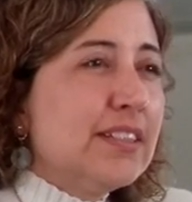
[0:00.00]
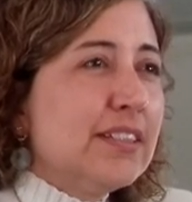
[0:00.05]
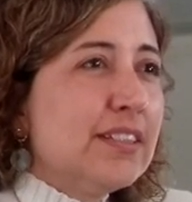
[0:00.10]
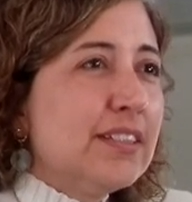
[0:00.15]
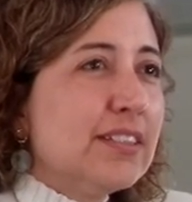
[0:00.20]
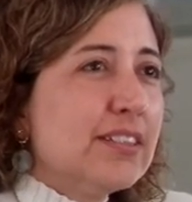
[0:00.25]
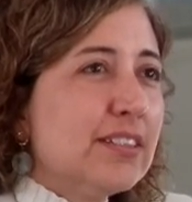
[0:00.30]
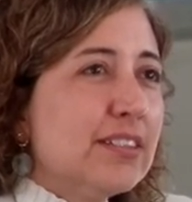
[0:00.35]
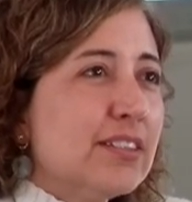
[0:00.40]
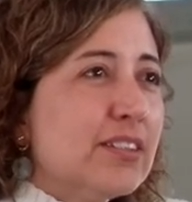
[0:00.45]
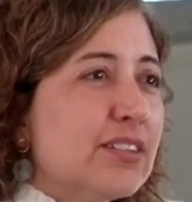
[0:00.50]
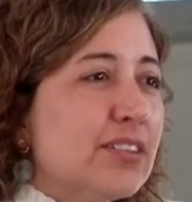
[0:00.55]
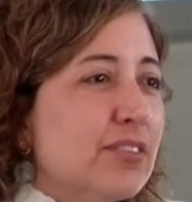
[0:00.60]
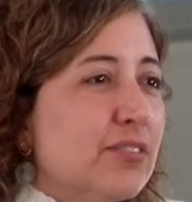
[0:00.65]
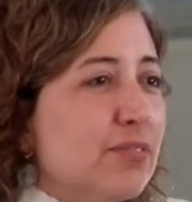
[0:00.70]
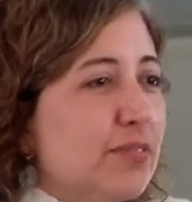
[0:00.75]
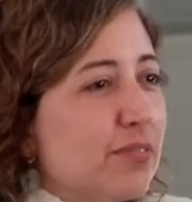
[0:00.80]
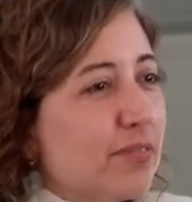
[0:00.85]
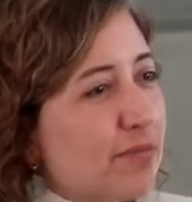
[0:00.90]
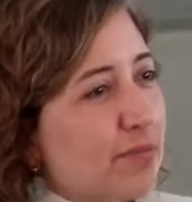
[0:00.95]

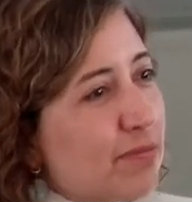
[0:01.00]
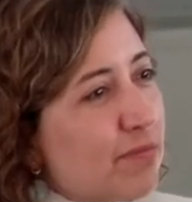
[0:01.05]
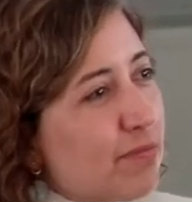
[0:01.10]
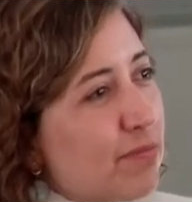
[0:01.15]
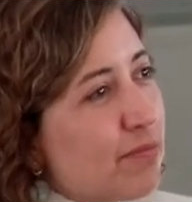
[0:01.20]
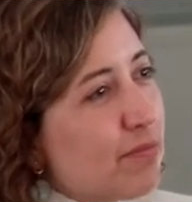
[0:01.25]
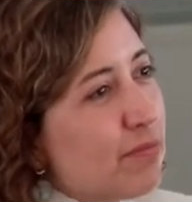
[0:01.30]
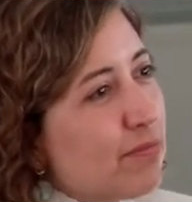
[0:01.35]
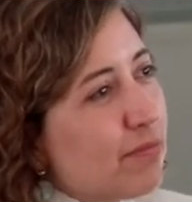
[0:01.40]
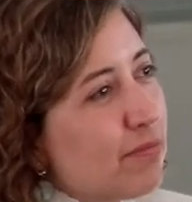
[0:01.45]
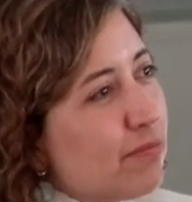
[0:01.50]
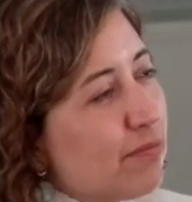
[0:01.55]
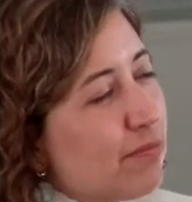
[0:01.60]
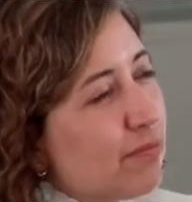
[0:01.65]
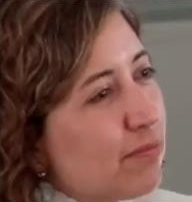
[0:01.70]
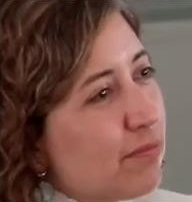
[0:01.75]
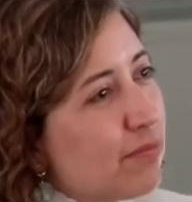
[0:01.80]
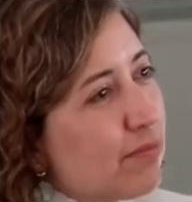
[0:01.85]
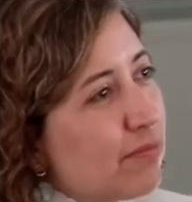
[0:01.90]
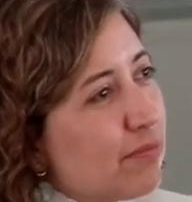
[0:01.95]

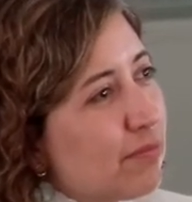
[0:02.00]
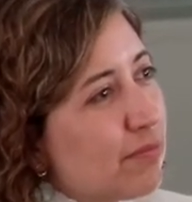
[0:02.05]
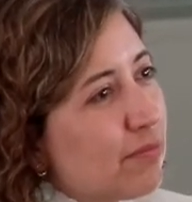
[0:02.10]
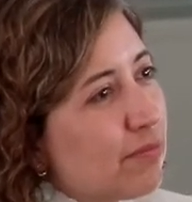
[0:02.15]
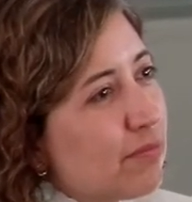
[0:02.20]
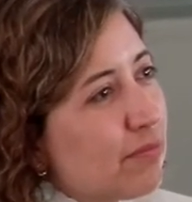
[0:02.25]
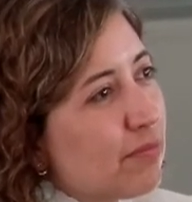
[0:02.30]
(not speaking)